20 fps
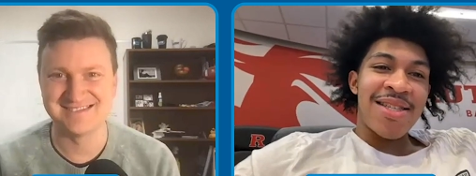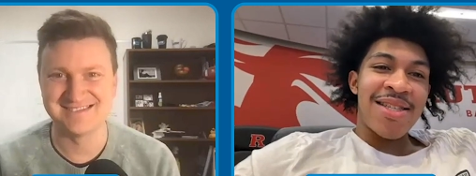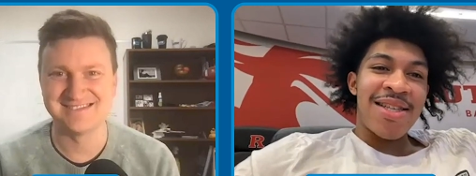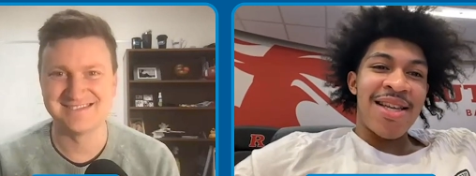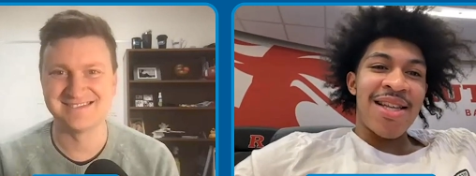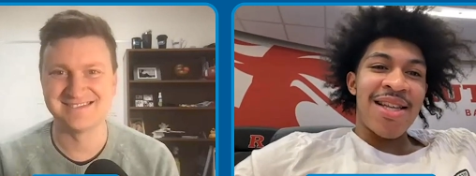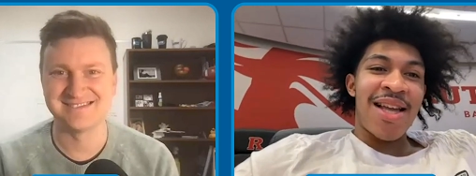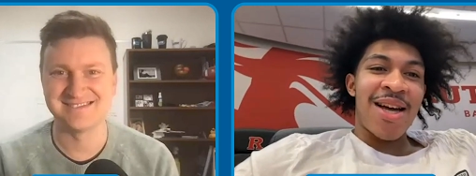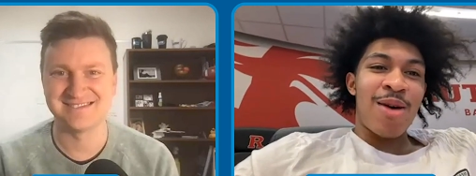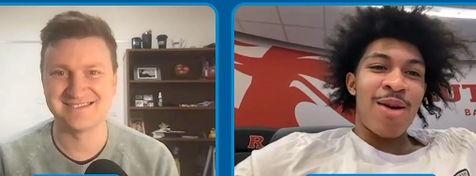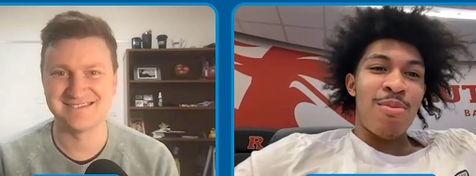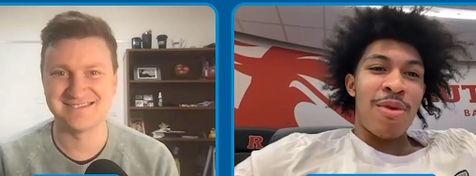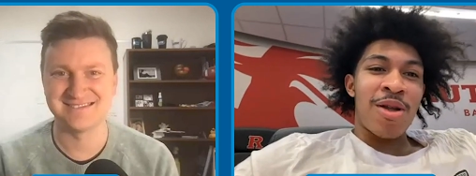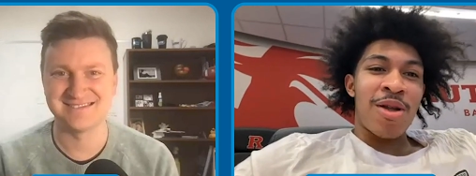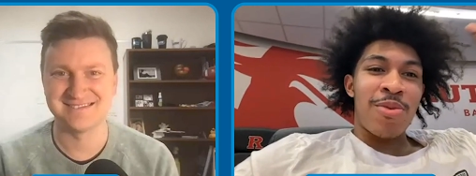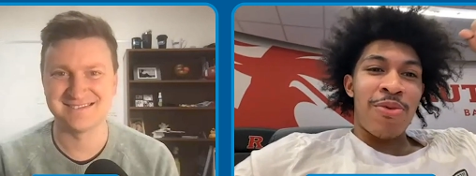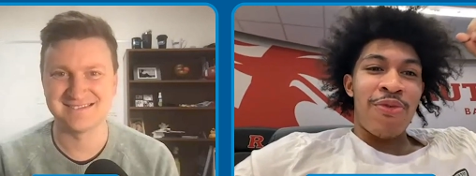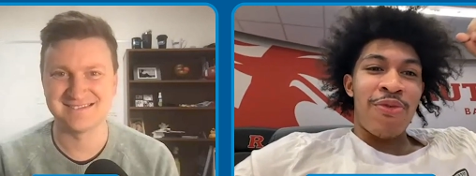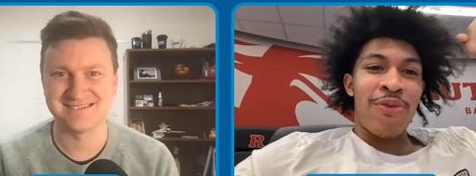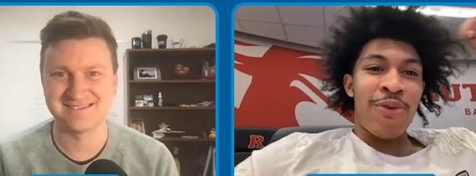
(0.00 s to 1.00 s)
Speaker 1: see it like a
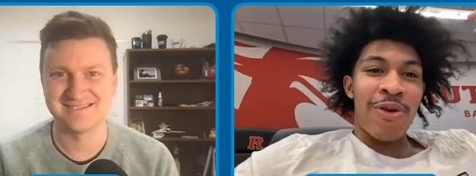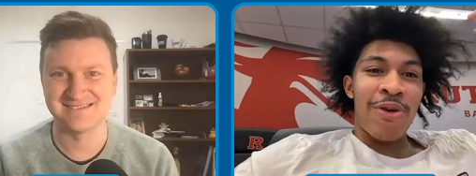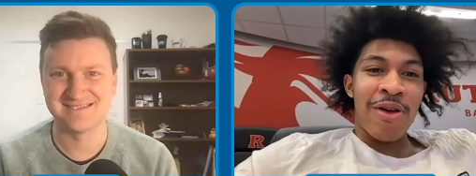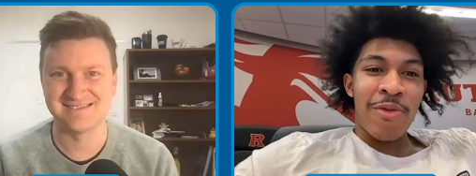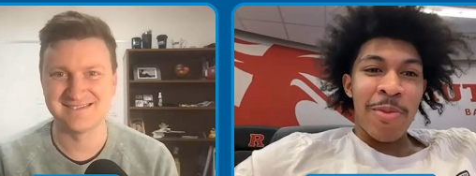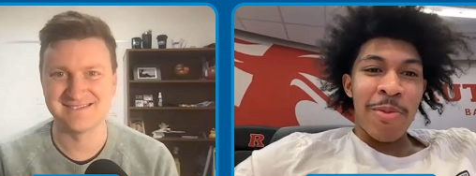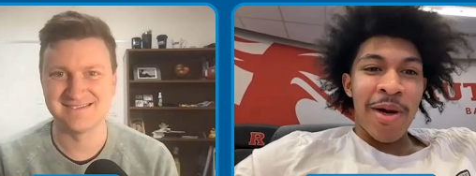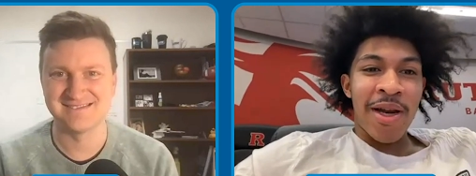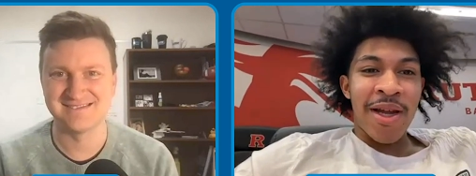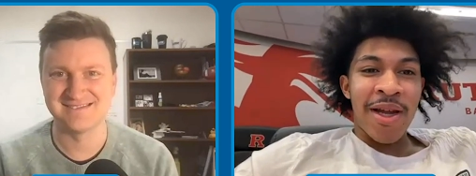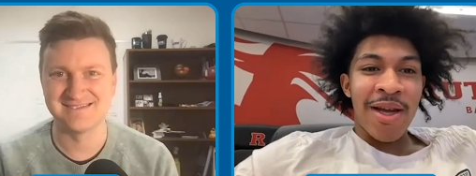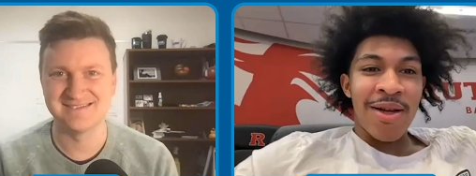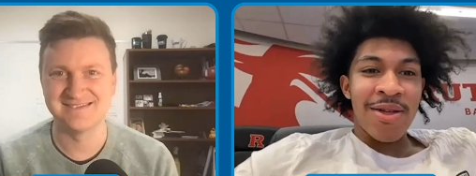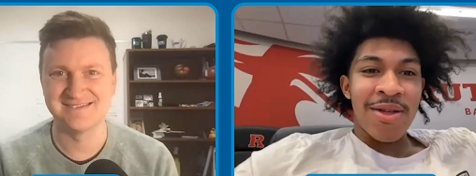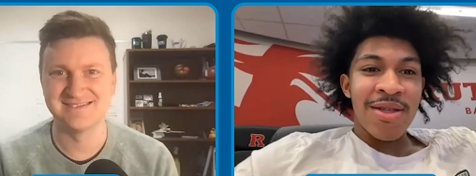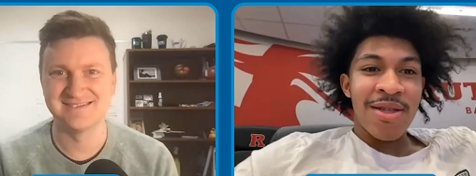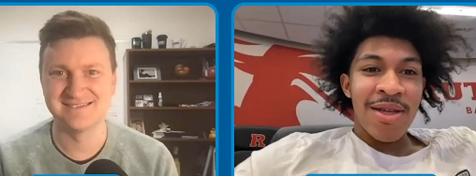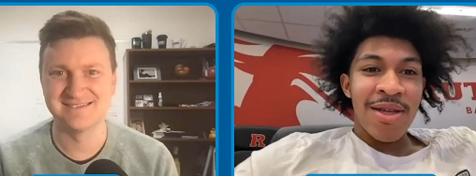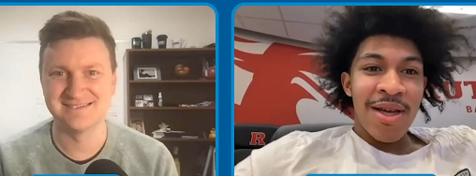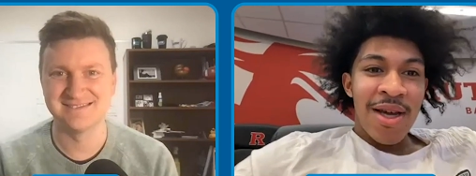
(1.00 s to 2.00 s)
month before everybody
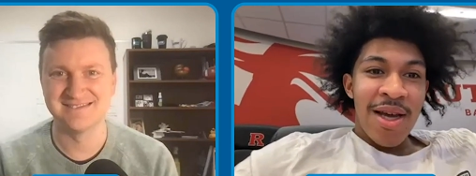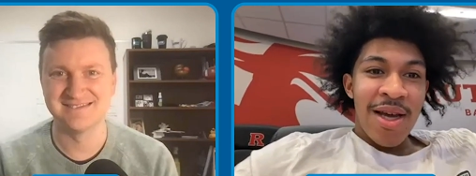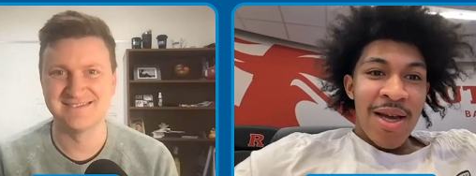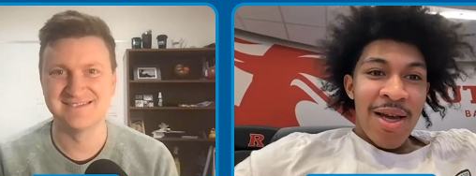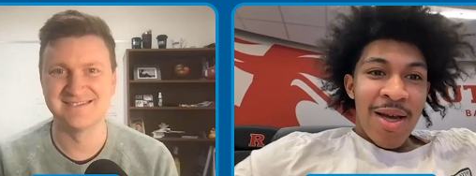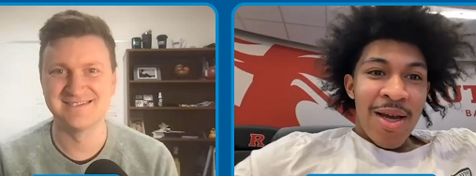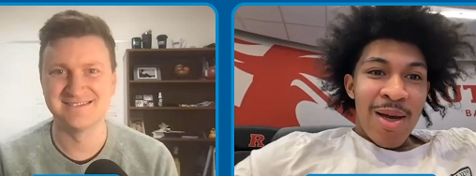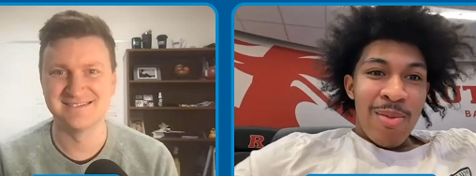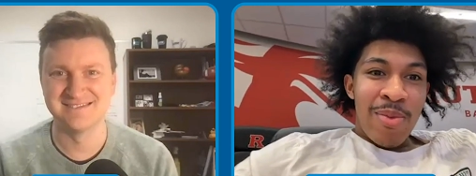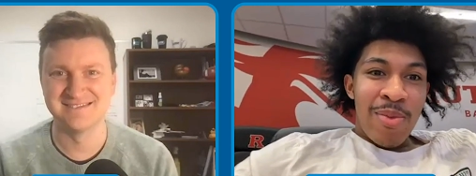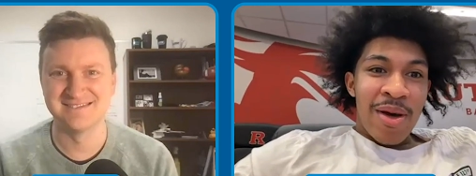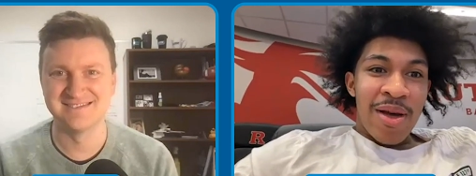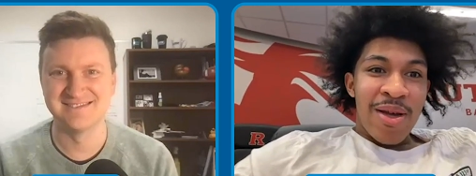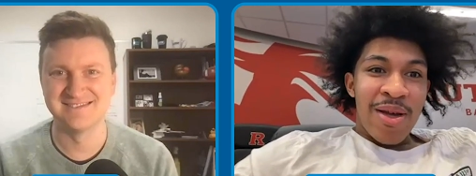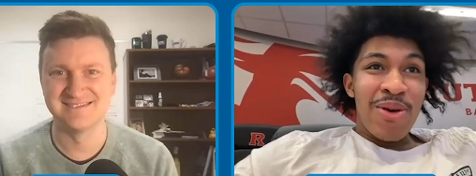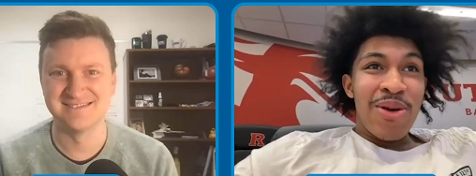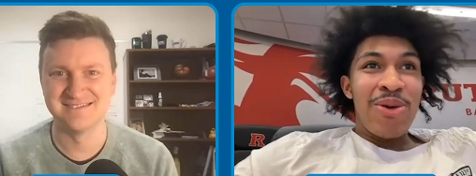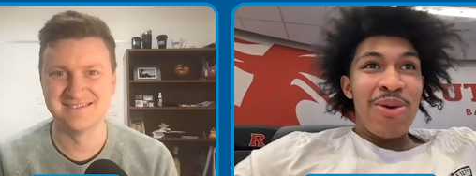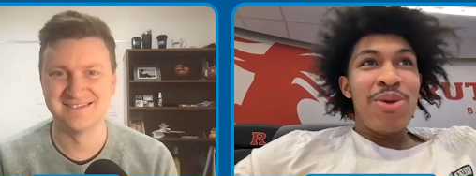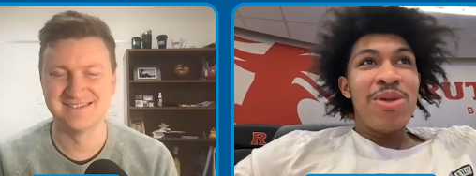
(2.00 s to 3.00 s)
else. But
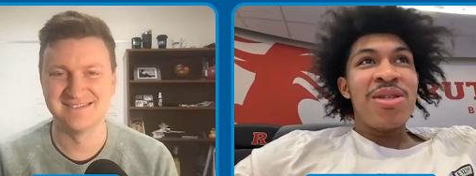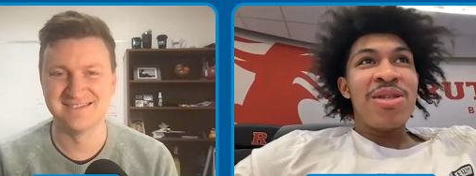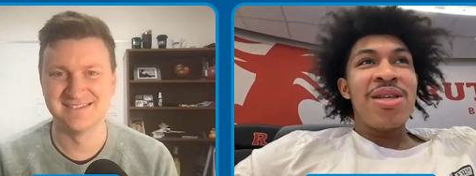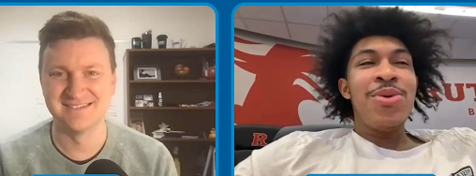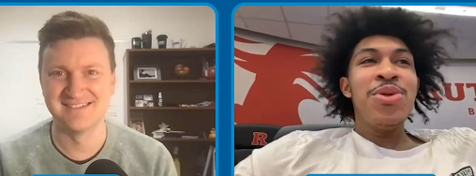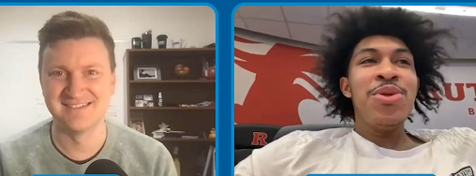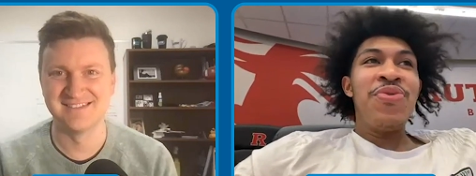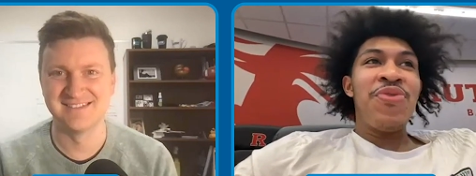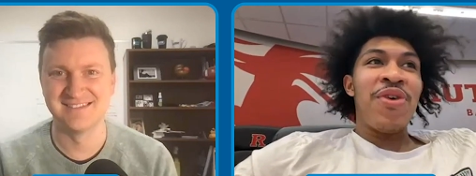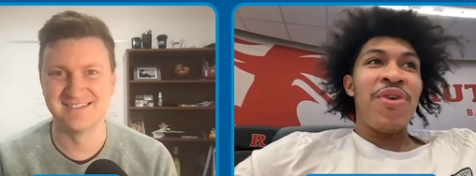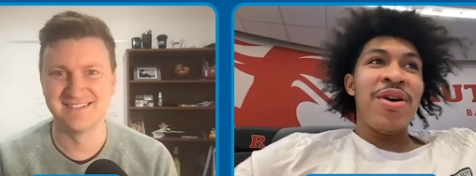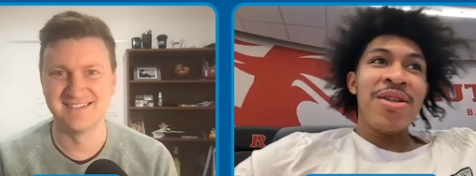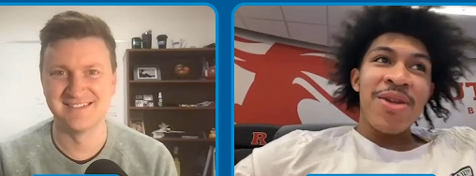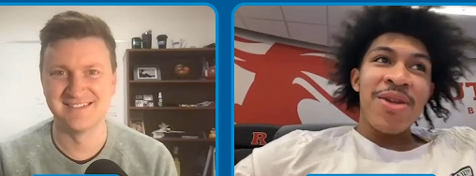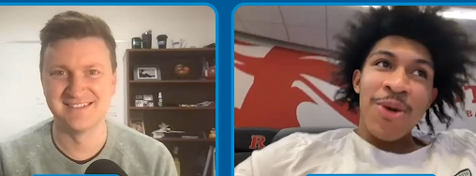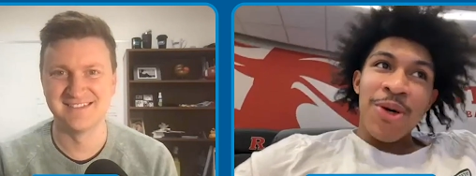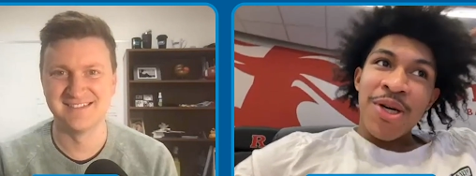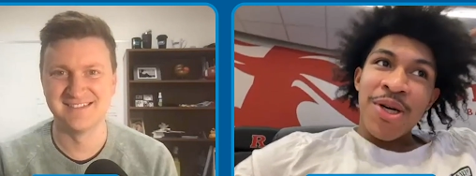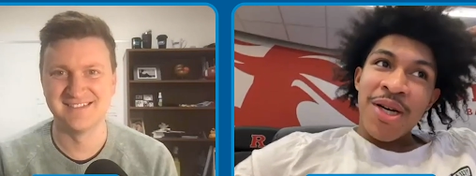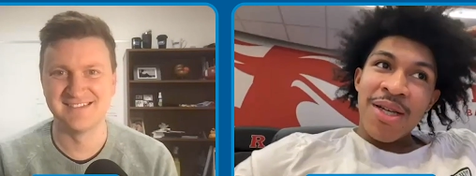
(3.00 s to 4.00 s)
it, it was it was fun
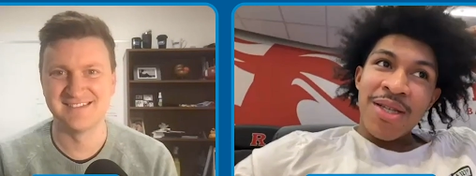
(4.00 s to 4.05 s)
though